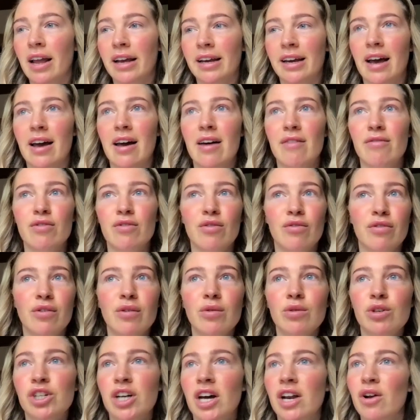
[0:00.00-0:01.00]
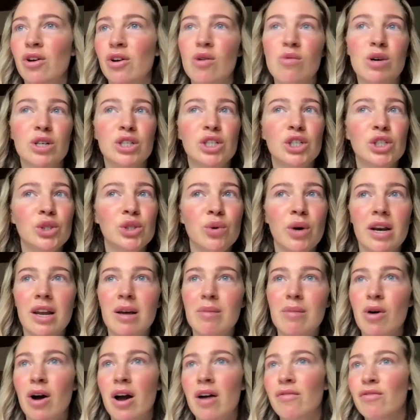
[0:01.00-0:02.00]
like I have no future, I don't know what to do
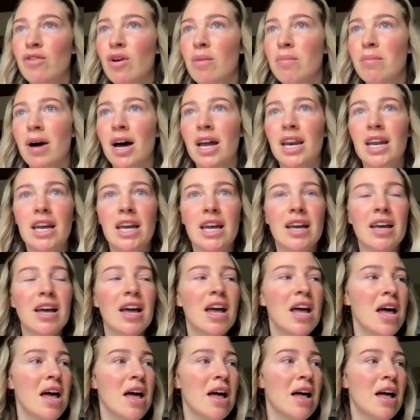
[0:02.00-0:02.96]
anymore, I have no money,